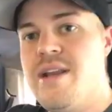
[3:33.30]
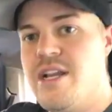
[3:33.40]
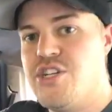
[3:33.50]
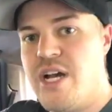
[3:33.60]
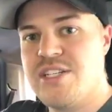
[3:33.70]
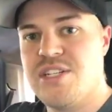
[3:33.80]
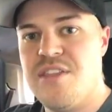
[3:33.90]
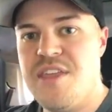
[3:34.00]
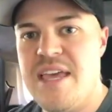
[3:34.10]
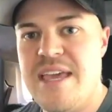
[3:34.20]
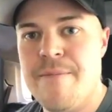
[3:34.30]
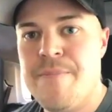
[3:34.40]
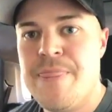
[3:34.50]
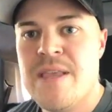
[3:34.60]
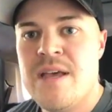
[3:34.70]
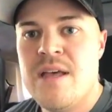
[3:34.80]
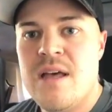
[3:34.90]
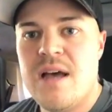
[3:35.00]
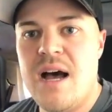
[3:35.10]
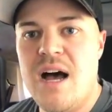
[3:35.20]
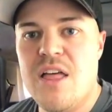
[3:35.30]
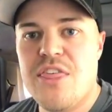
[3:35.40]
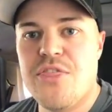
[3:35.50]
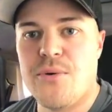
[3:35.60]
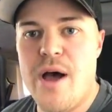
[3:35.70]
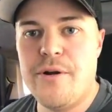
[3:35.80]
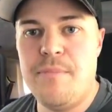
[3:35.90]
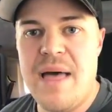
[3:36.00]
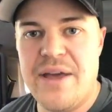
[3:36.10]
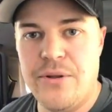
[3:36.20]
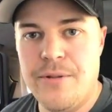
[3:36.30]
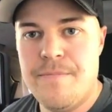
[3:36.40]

adjusts the throttle pedal